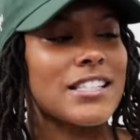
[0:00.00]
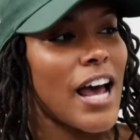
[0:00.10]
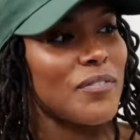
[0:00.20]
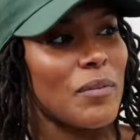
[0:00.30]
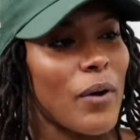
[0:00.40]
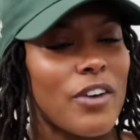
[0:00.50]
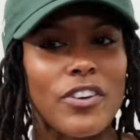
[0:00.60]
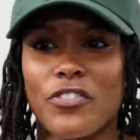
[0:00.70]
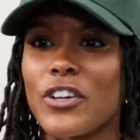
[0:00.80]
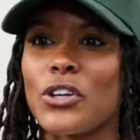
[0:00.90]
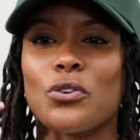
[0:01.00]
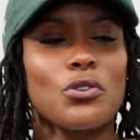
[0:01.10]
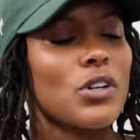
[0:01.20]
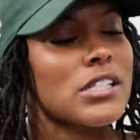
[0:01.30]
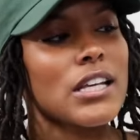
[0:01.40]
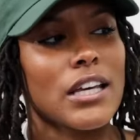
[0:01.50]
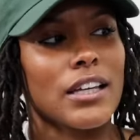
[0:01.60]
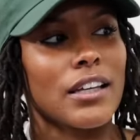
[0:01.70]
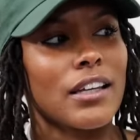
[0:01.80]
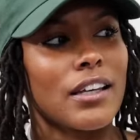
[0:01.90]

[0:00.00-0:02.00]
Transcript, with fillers: It's got to be perfect for you. You can sing.